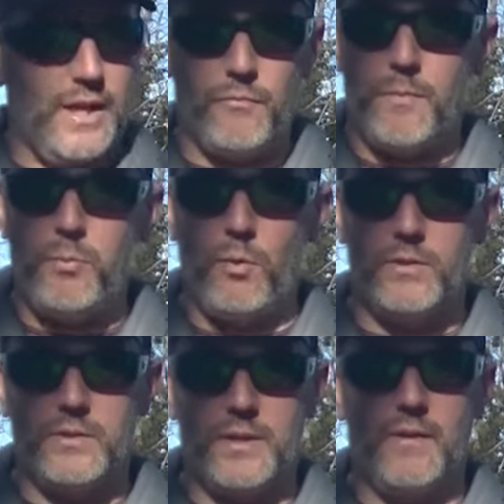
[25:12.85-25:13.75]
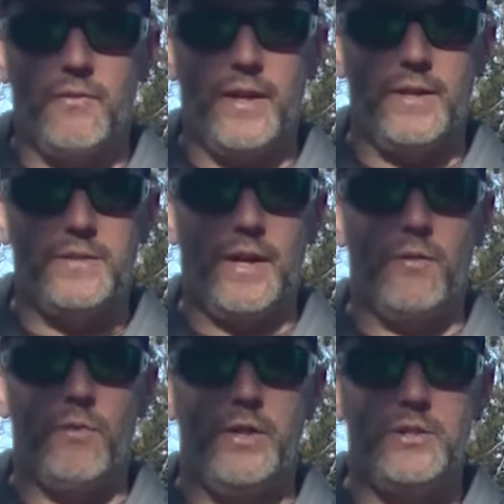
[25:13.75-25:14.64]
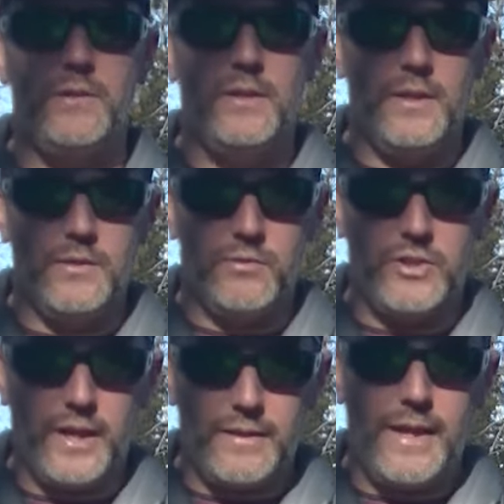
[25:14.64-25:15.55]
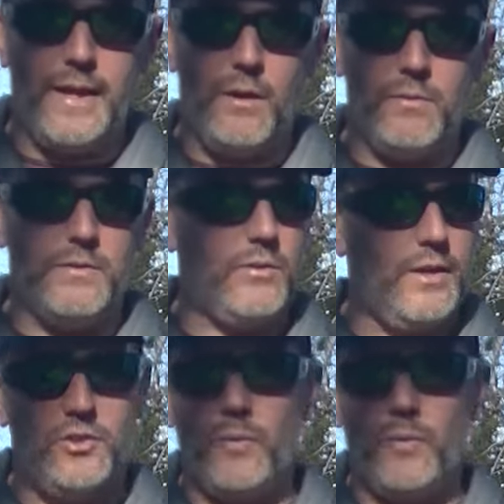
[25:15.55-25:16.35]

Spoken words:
have reports to cover that entire region. So check that out. It costs